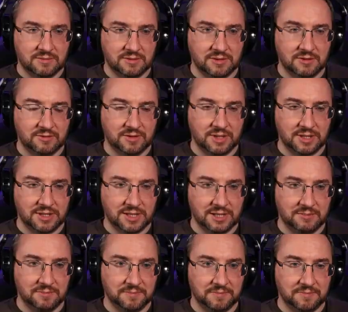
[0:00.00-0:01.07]
Alright,
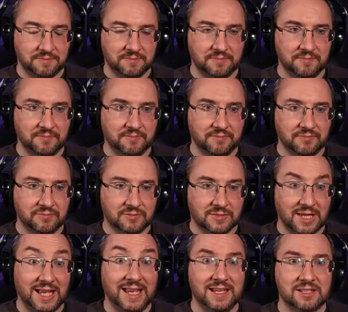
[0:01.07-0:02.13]
then.
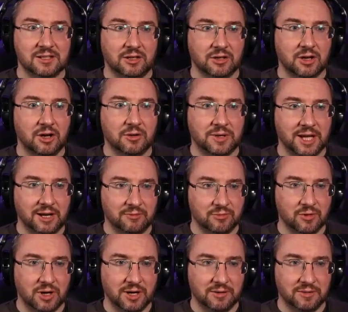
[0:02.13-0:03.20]
It's locked. Okay,
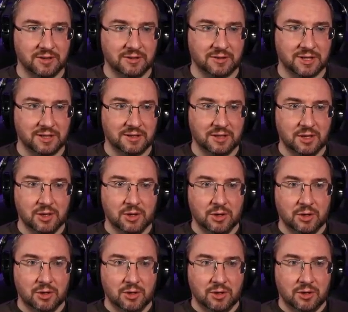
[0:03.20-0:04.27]
right. Okay.
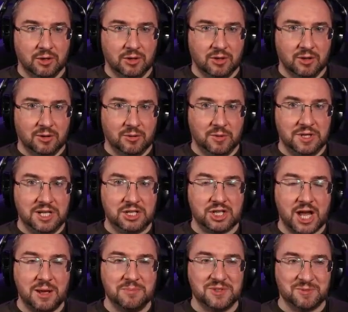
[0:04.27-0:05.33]
We need
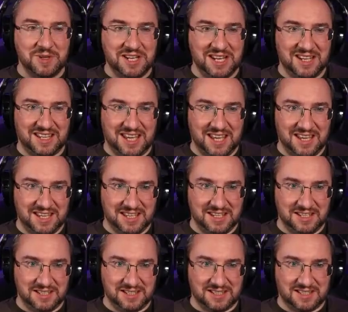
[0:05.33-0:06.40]
gems. We need
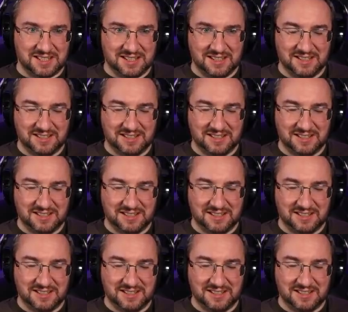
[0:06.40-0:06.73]
keys.